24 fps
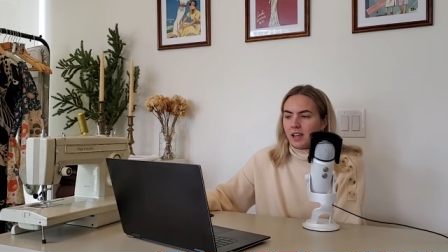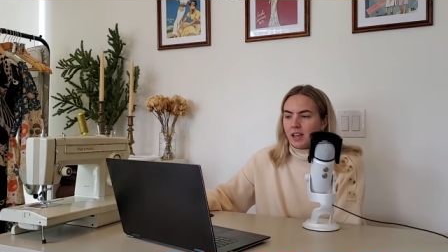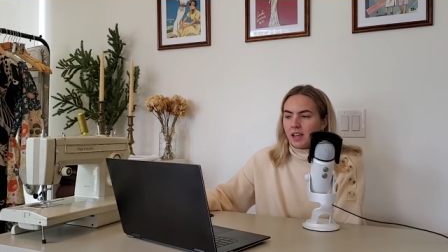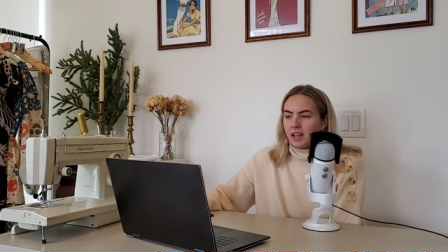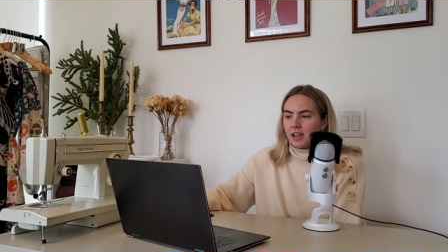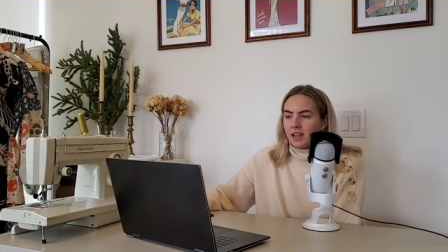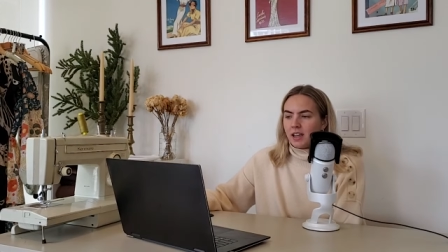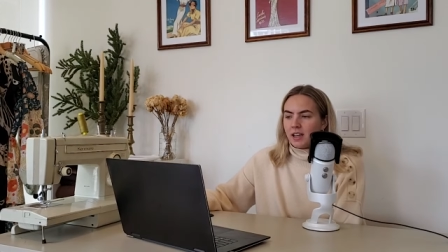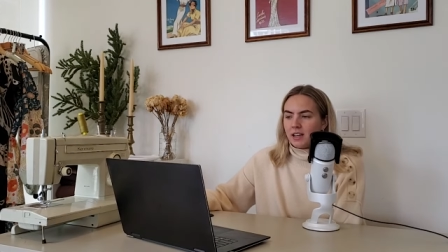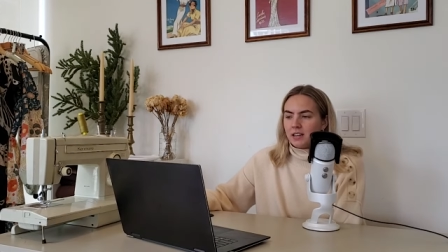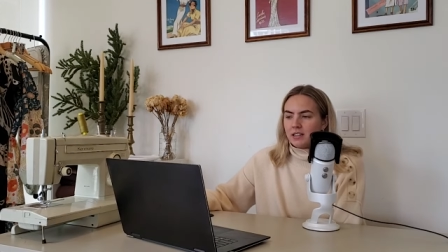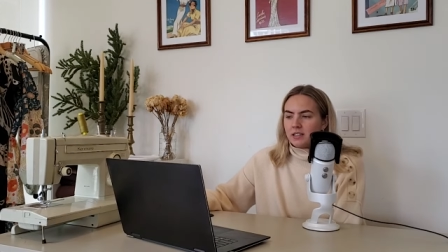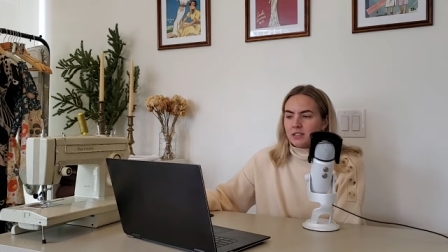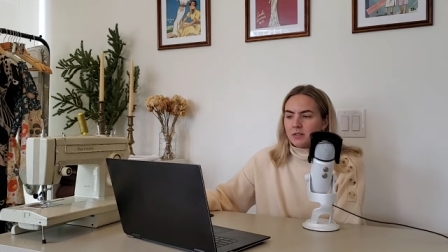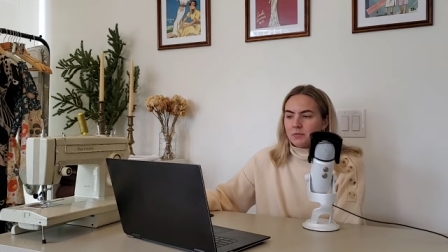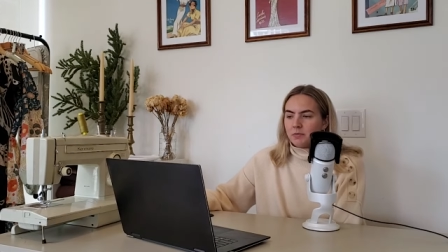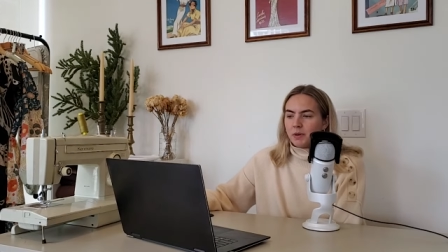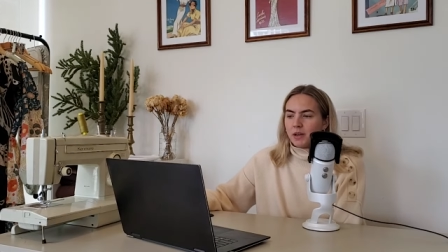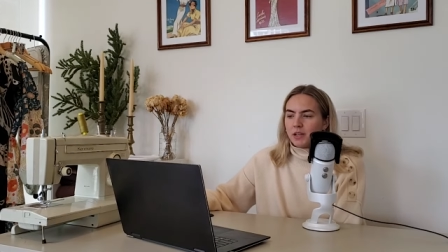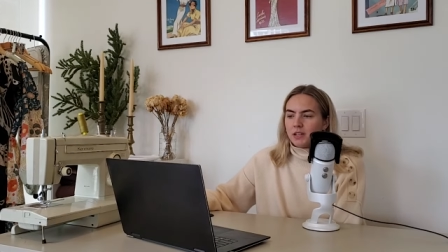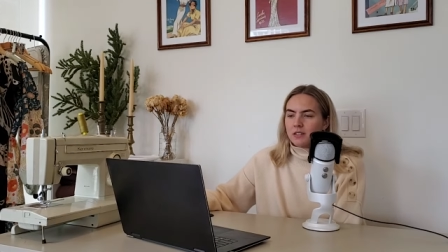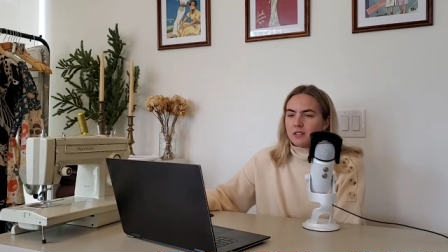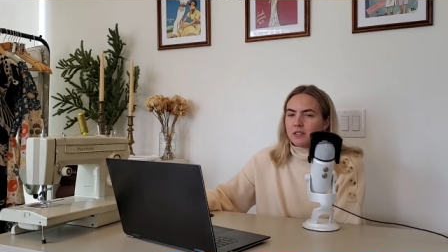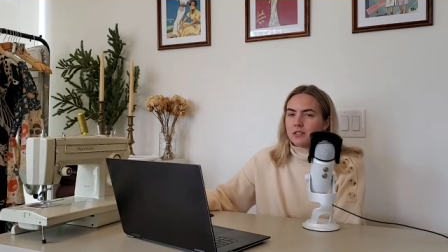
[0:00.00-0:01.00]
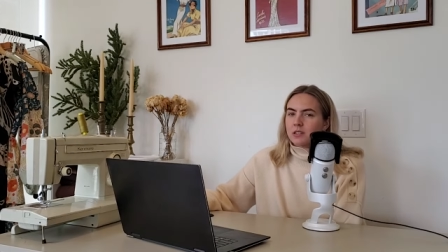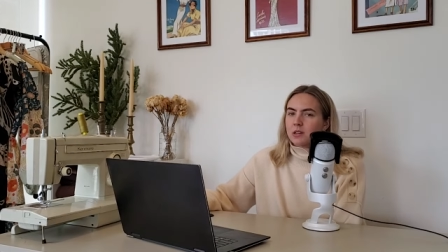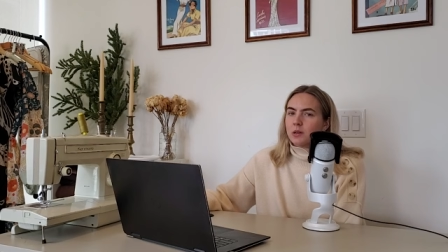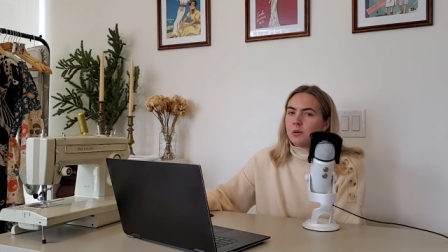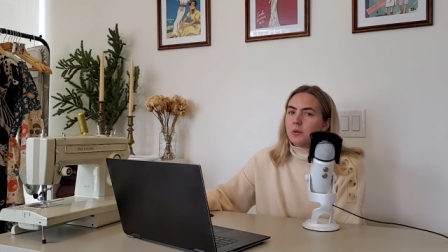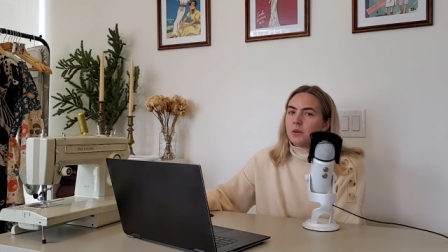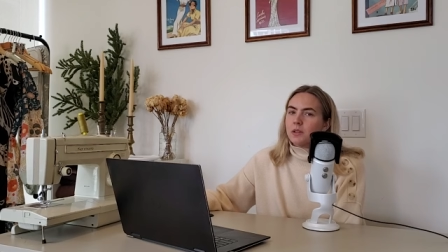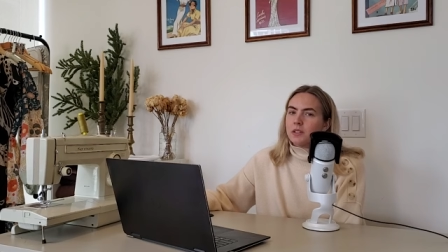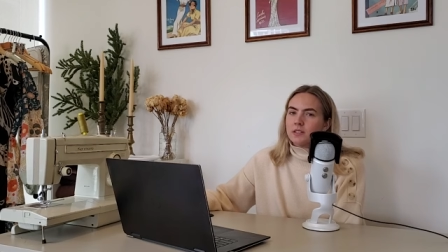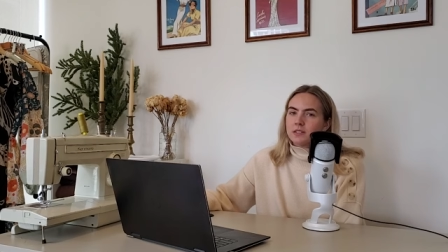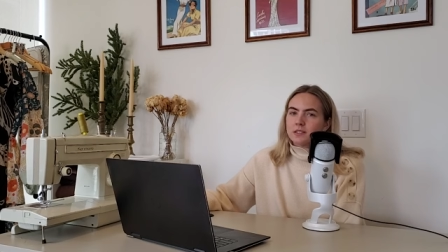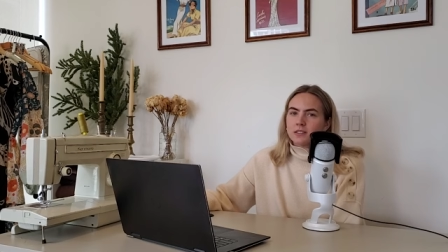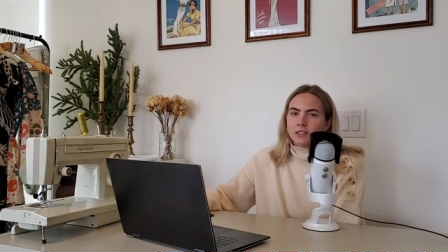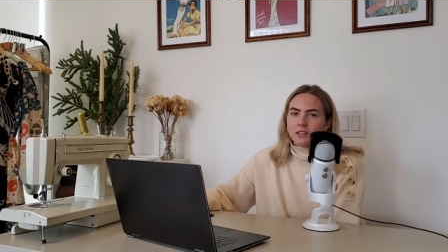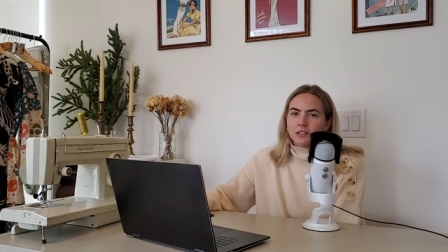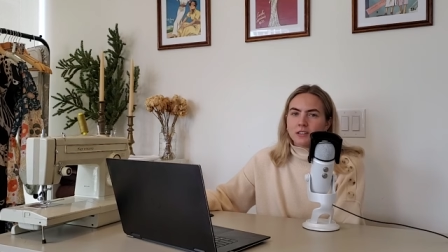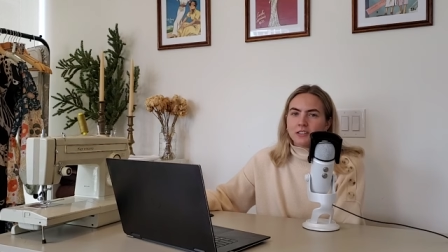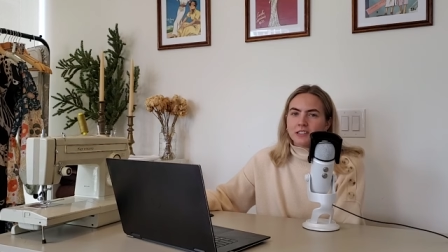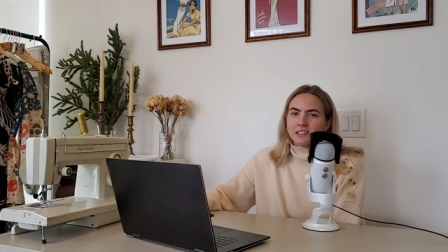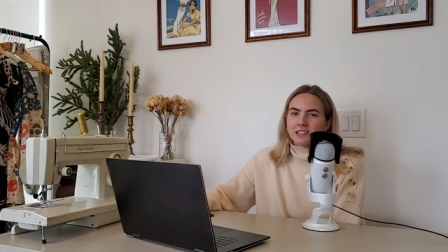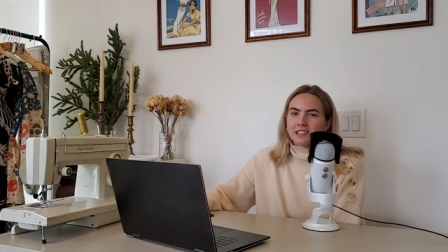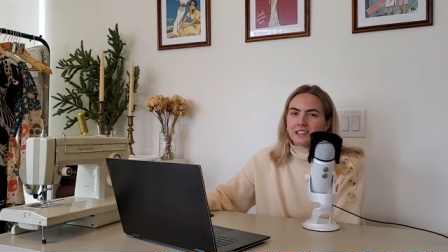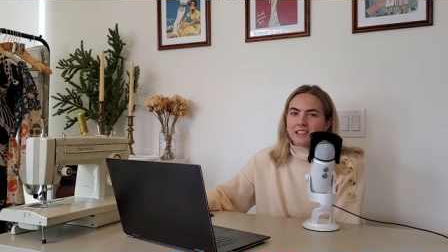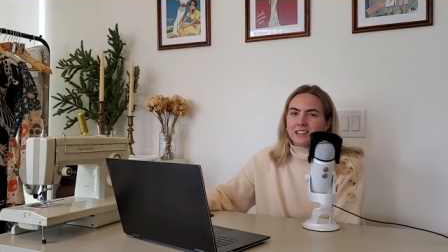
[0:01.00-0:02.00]
and my sewing
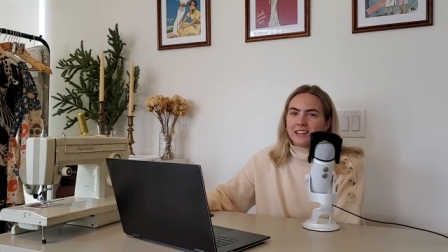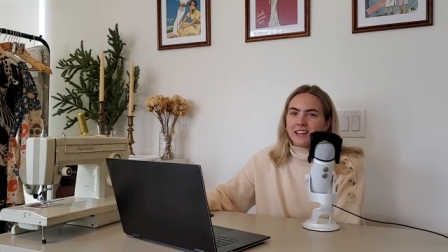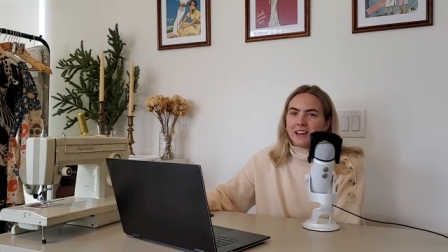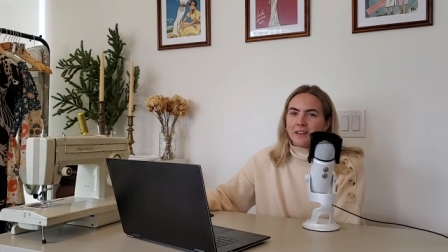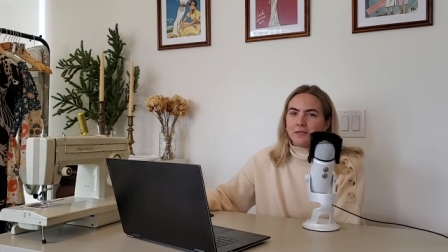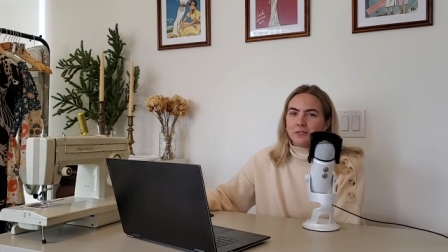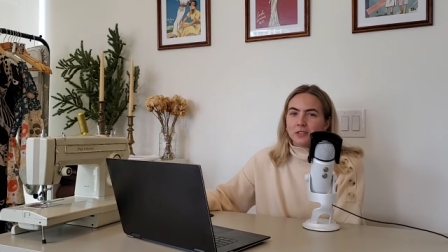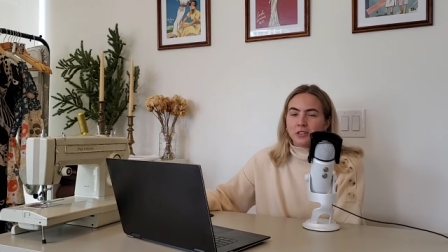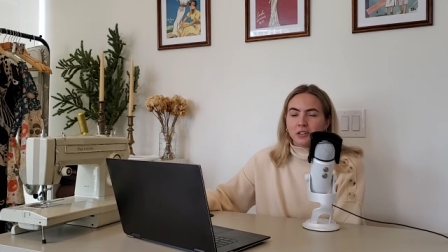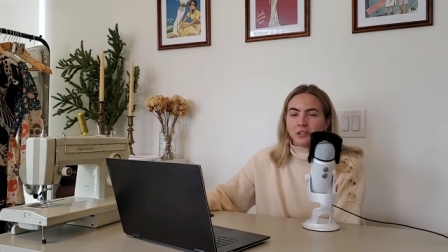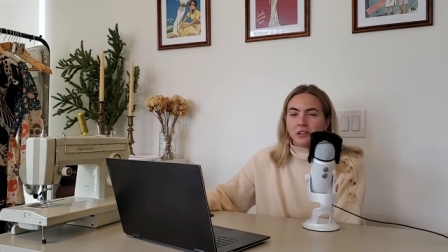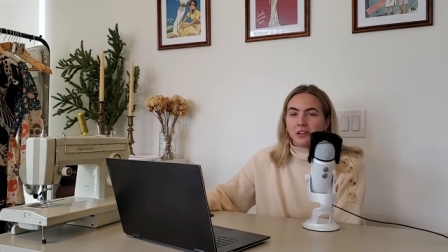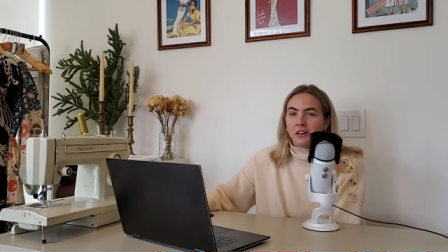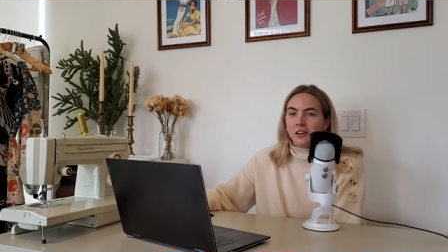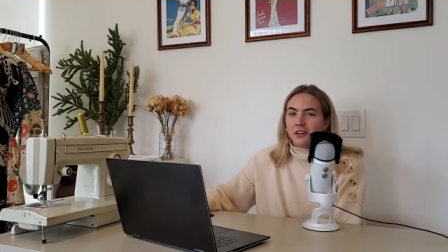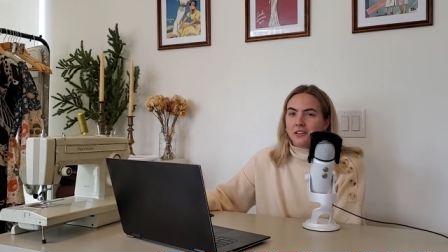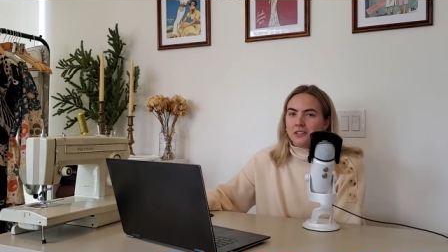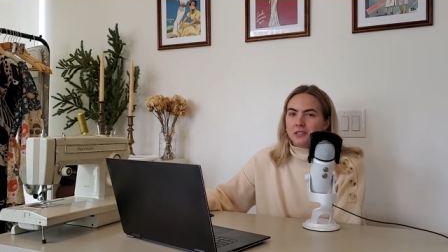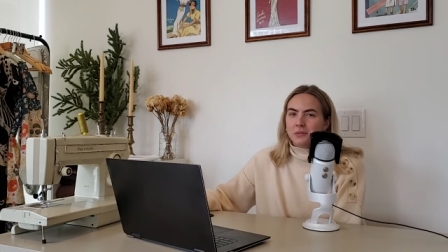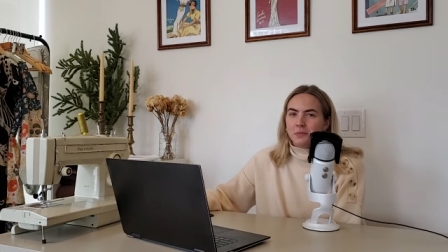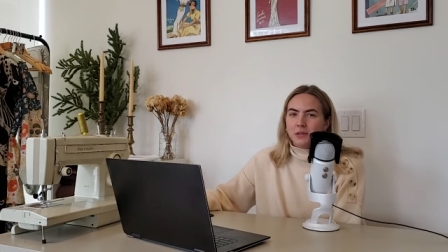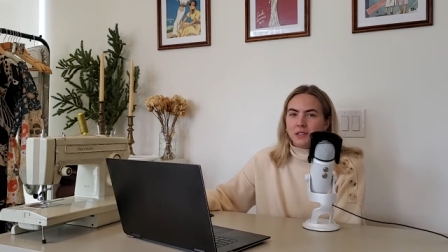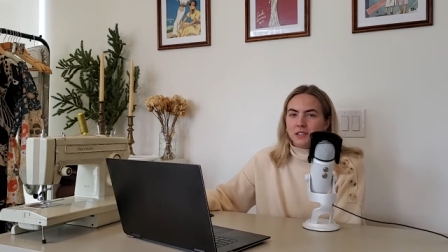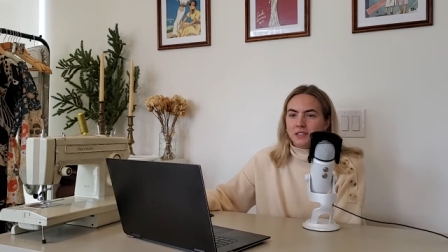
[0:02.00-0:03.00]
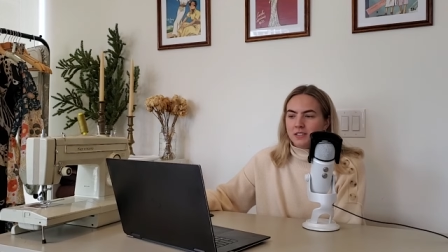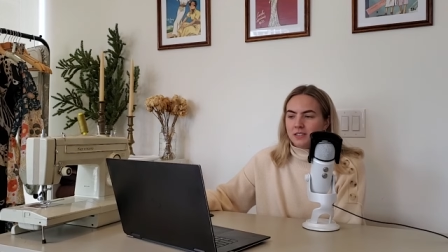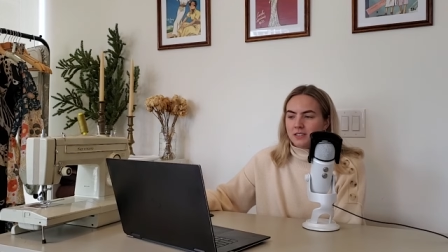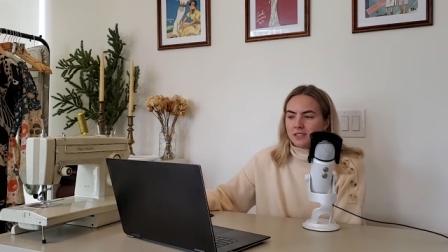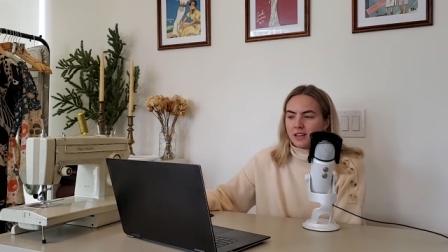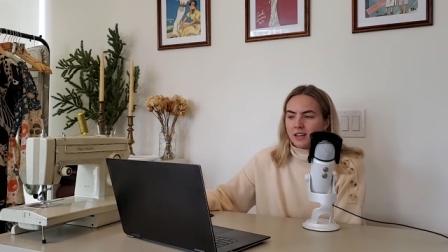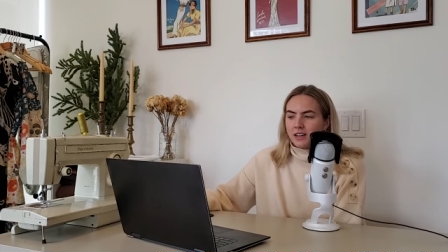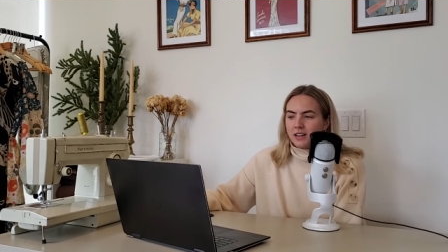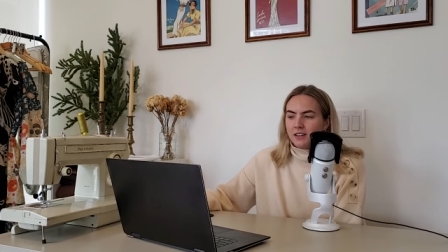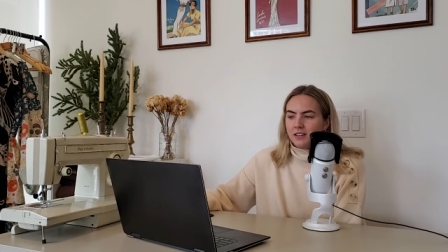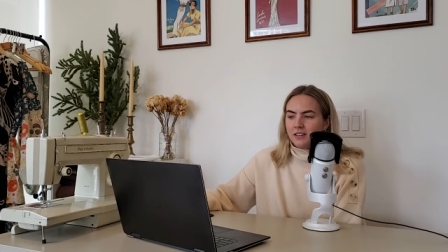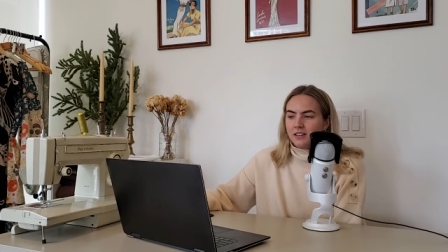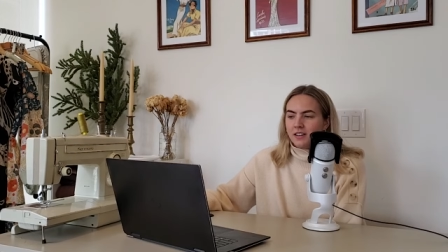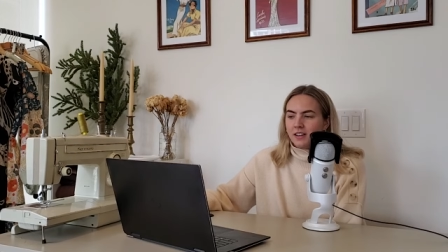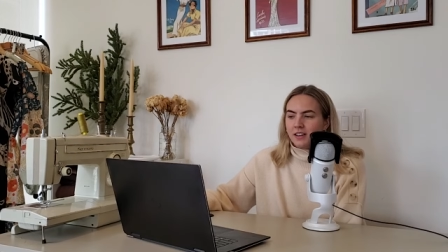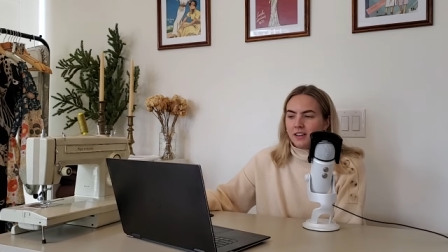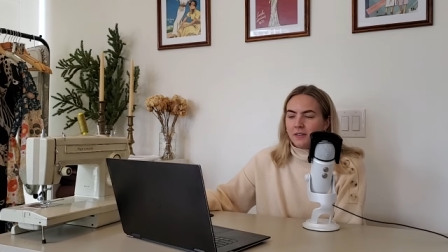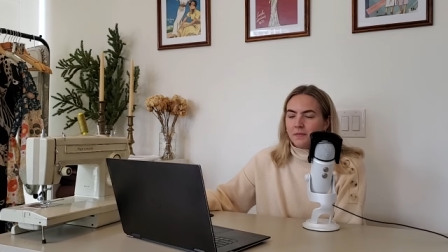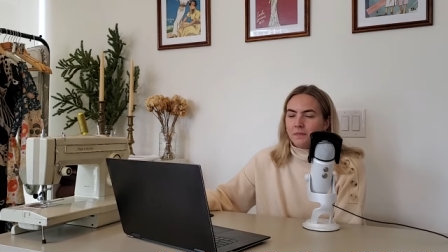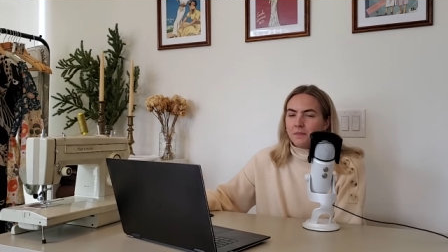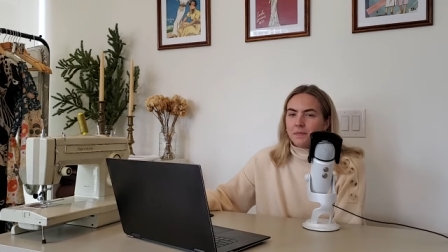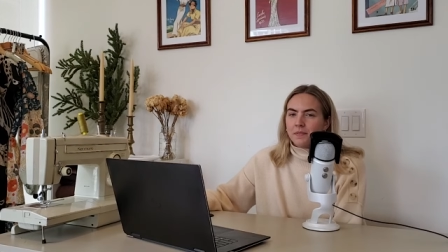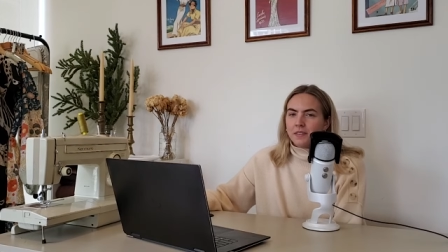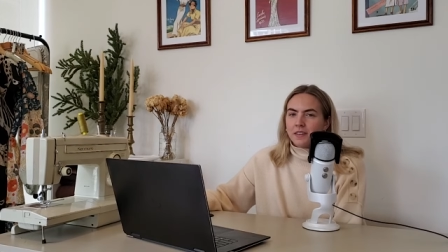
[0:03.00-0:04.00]
skills left a lot to be desired.
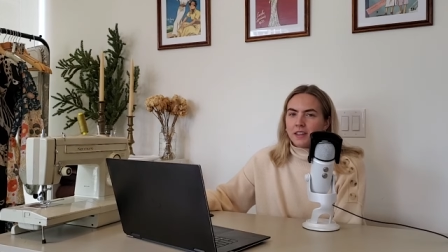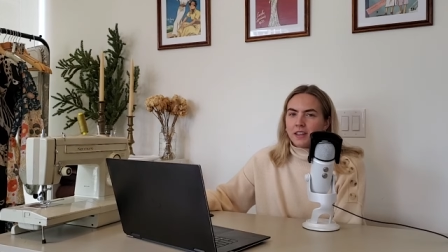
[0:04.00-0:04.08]
Like,